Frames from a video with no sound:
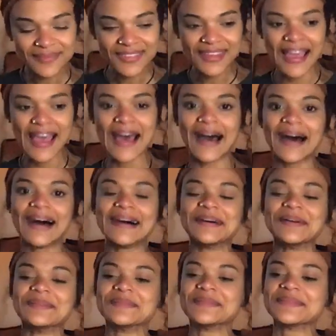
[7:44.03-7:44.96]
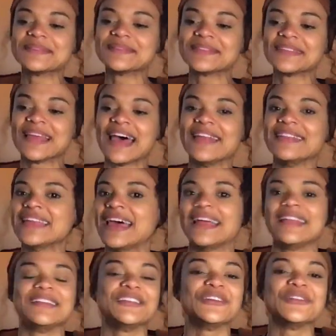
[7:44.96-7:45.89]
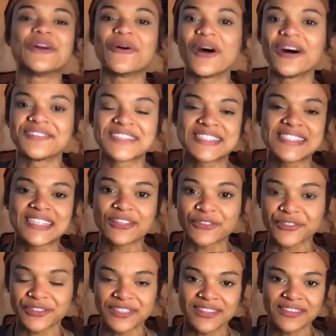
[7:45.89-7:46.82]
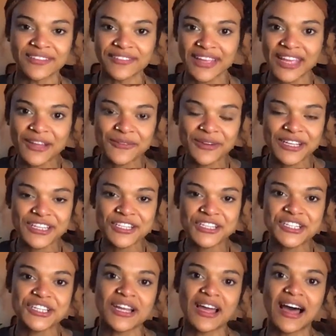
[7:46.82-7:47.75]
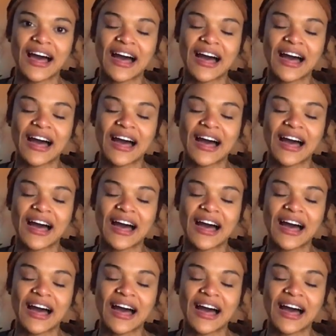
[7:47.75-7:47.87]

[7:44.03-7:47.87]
And then, obviously learning the language.